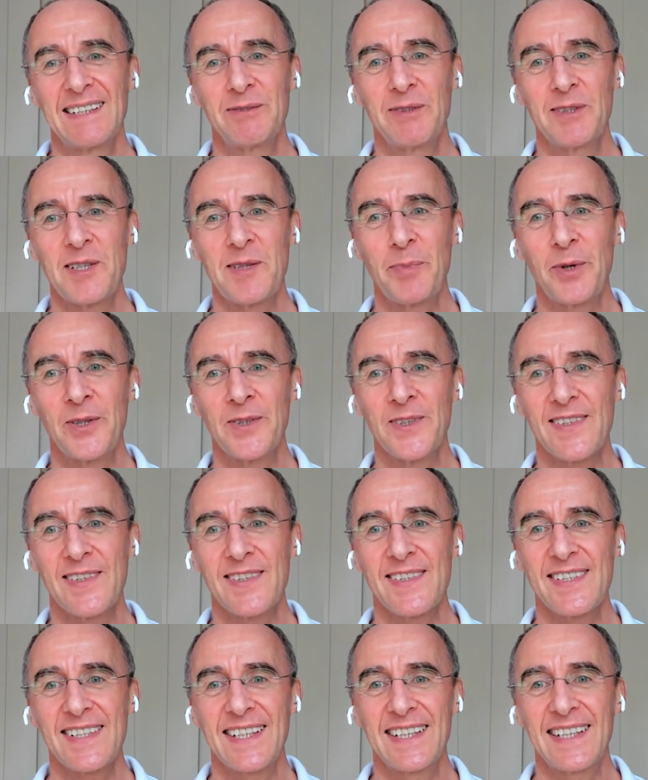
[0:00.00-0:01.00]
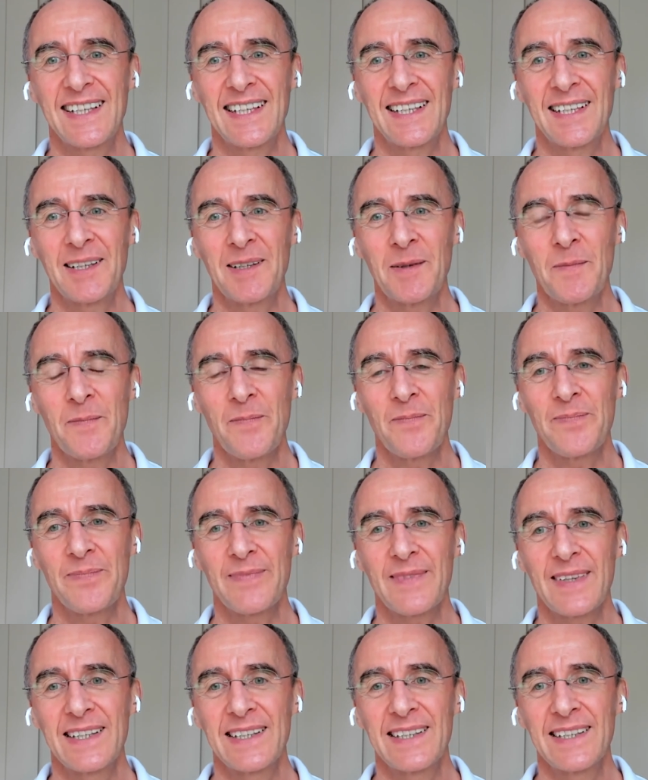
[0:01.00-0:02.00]
response,
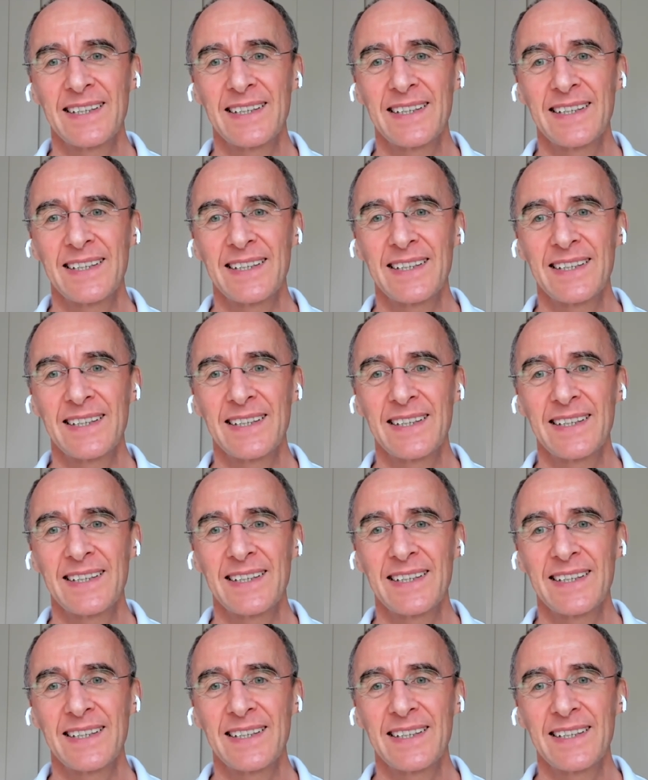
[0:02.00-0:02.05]
um,